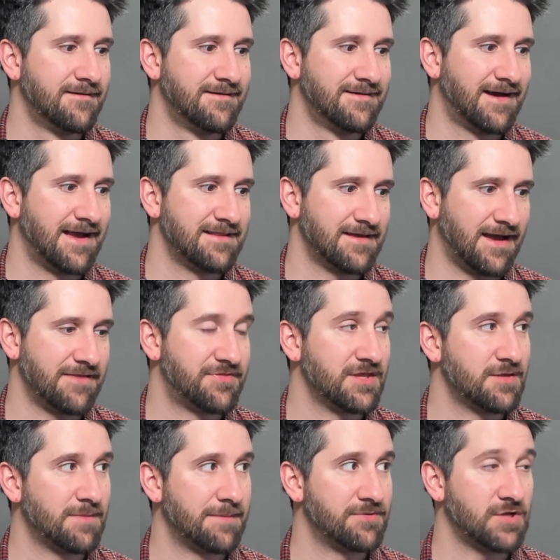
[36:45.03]
I, I think you
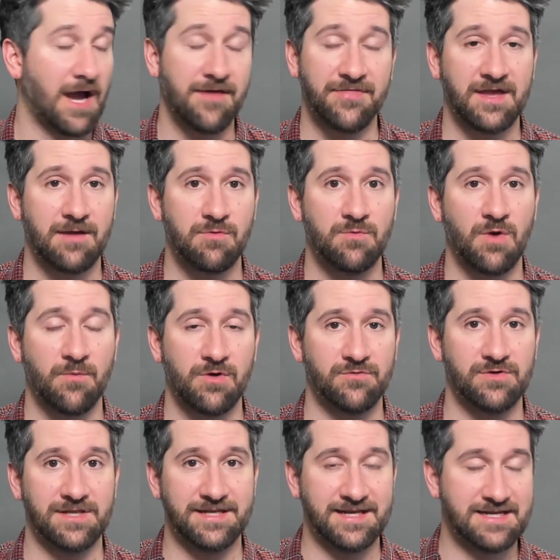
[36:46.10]
might be. I think I mean what we
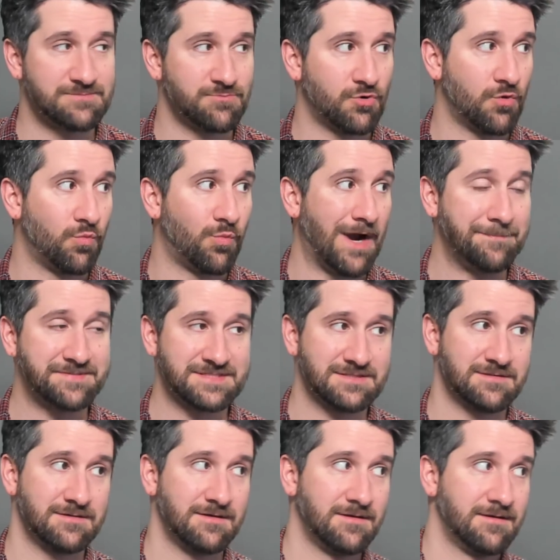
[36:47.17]
really need is more
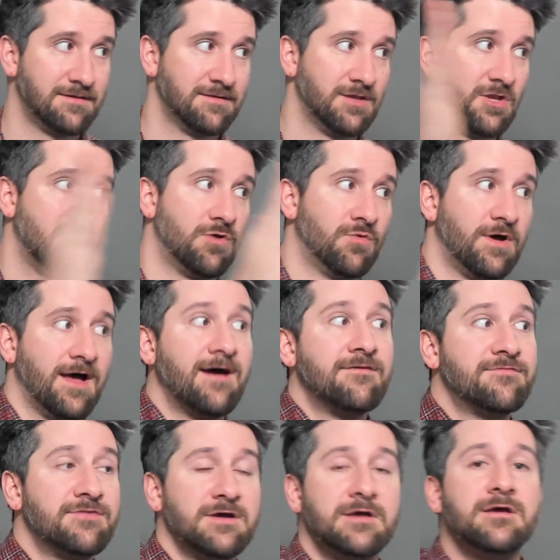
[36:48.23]
wipes. You know, we'll
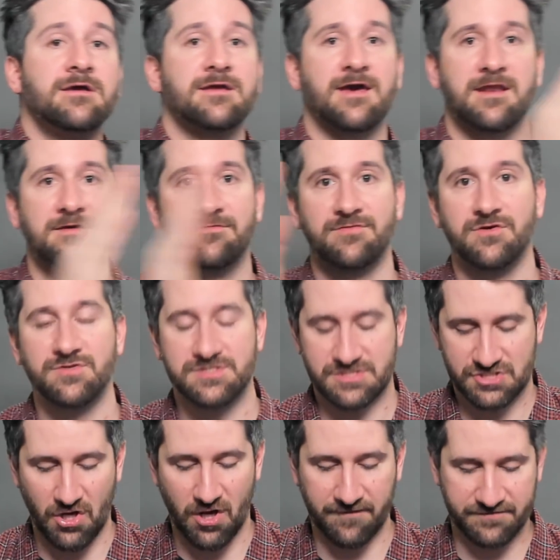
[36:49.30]
have kind of those
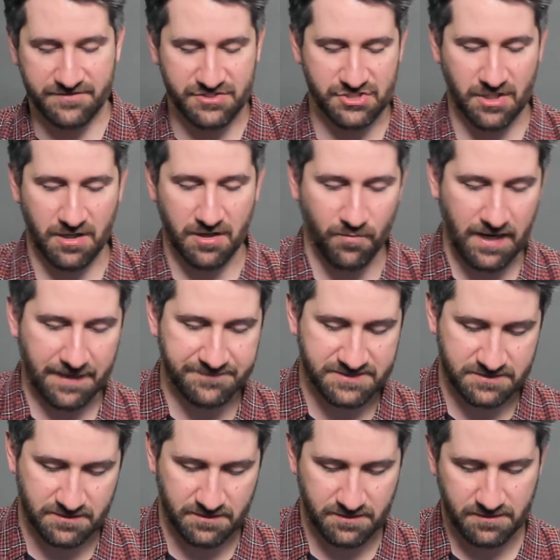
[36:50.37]
soft star
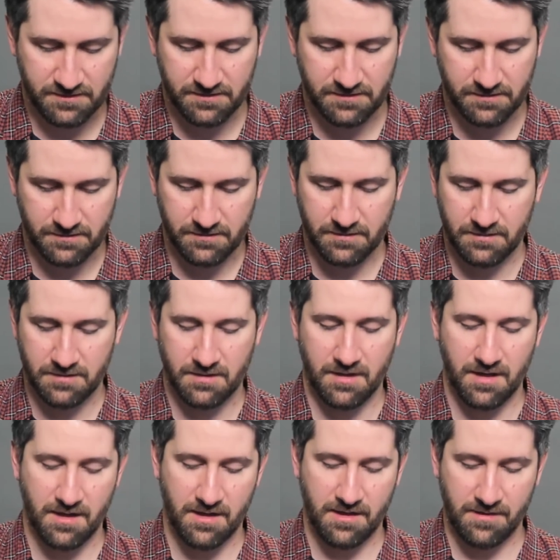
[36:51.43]
wipes.
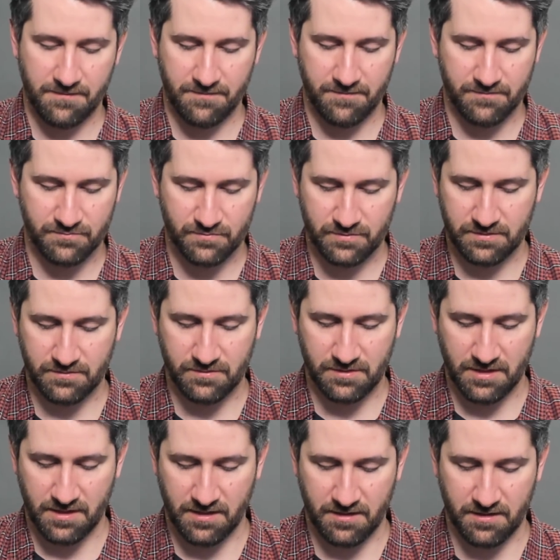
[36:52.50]
Um,
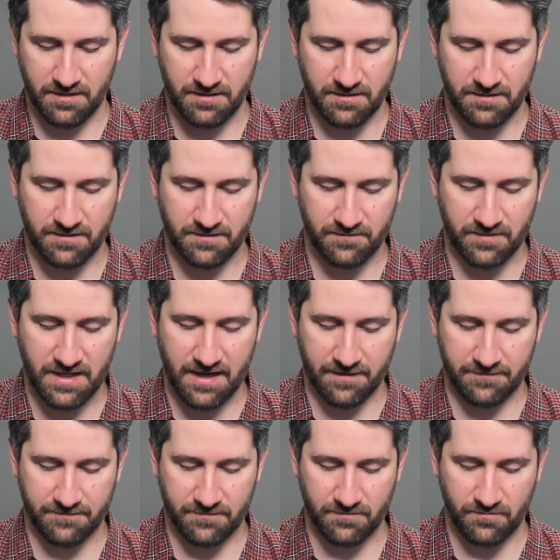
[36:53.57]
uh, yeah.
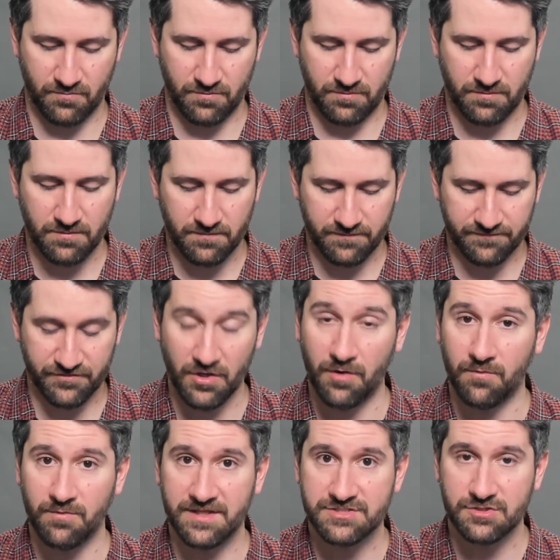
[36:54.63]
So
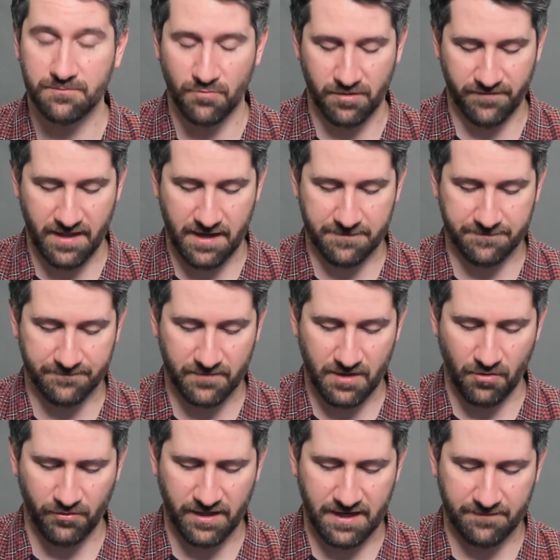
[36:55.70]
let's do more of that.
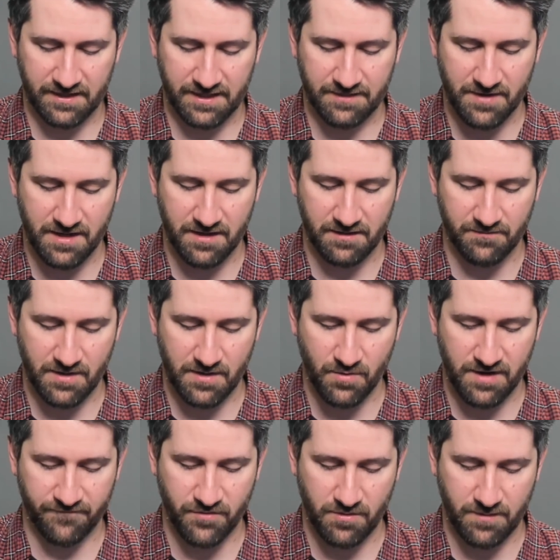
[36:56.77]
Hold on, I'm letting my my
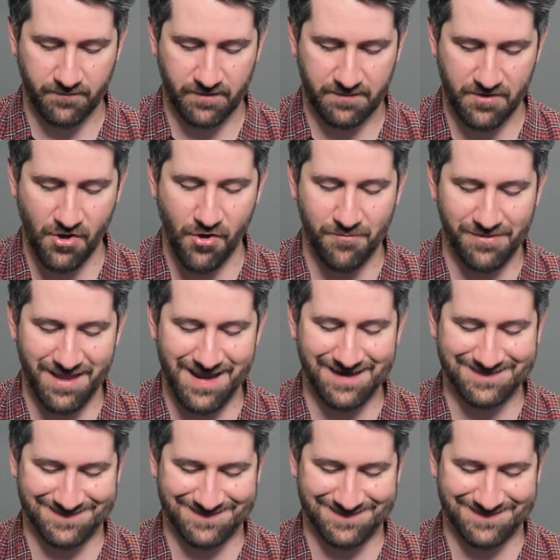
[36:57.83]
wife know I'm gonna be home late.